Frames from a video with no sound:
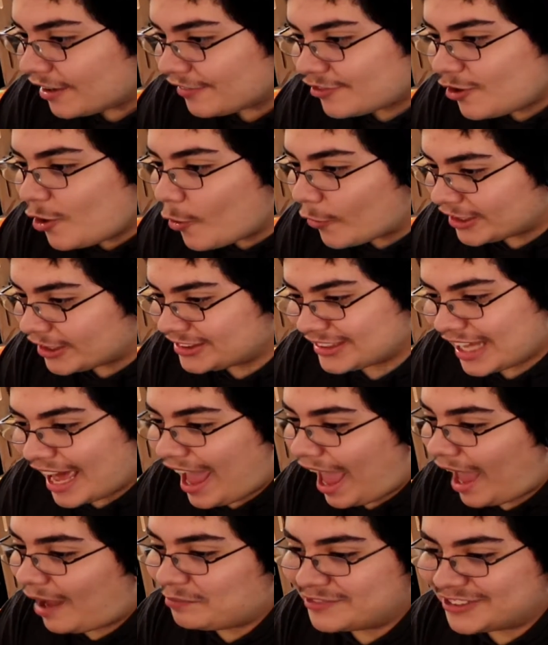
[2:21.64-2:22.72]
Of course,
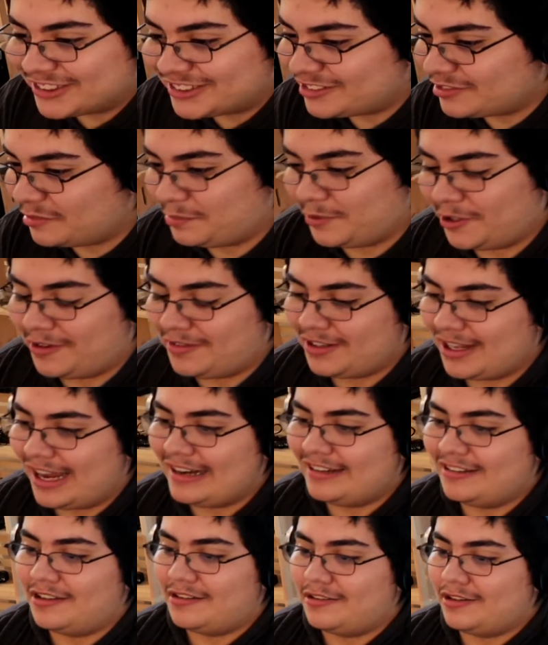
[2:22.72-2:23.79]
I'm just super
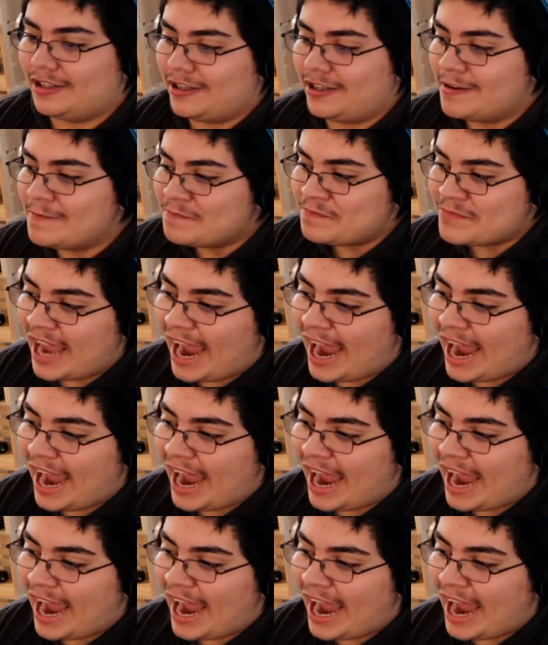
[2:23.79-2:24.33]
excited to see.